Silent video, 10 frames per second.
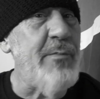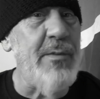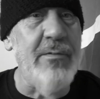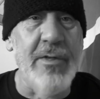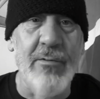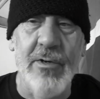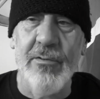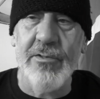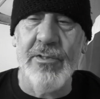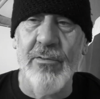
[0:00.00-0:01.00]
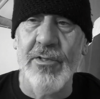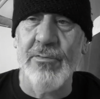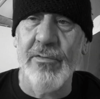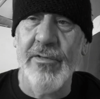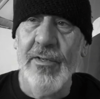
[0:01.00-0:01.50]
people they work with, she works
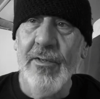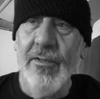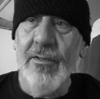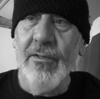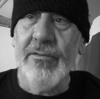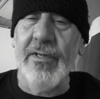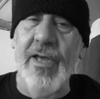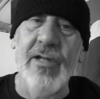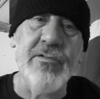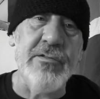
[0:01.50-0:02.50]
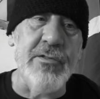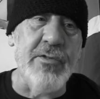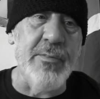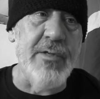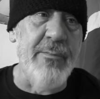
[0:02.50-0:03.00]
with, they canceled their
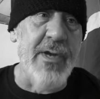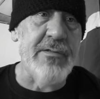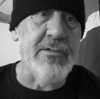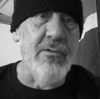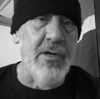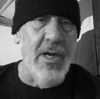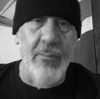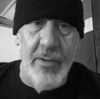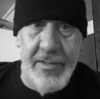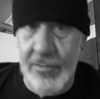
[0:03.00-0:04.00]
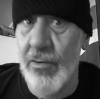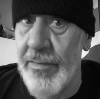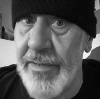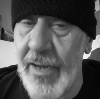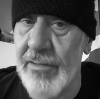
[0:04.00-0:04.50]
trip to Mexico. A couple weeks ago,
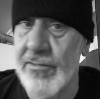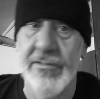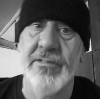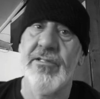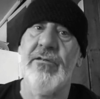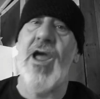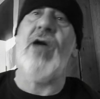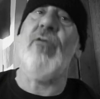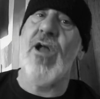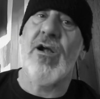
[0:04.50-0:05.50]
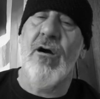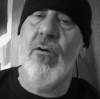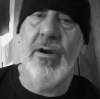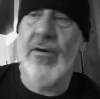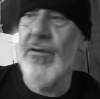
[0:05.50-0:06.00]
they canceled it and said, nah, we're not
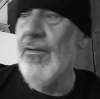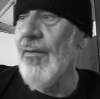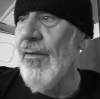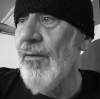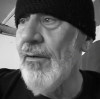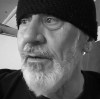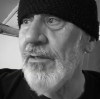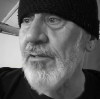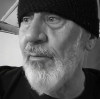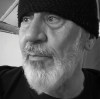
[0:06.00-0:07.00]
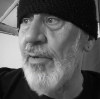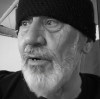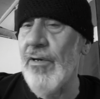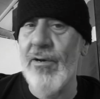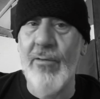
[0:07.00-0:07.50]
going. I guess
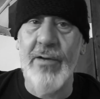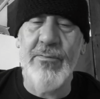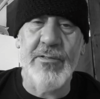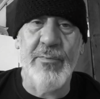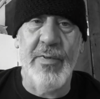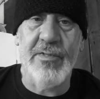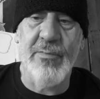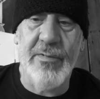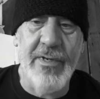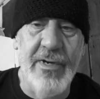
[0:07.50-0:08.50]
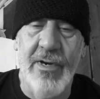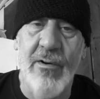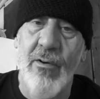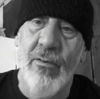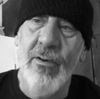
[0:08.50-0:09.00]
apparently the wife was pissed, but they didn't
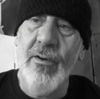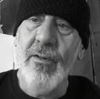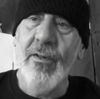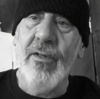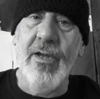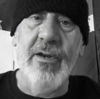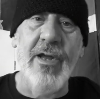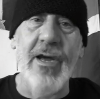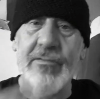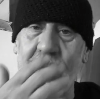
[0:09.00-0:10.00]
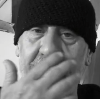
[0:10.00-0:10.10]
go. And they have some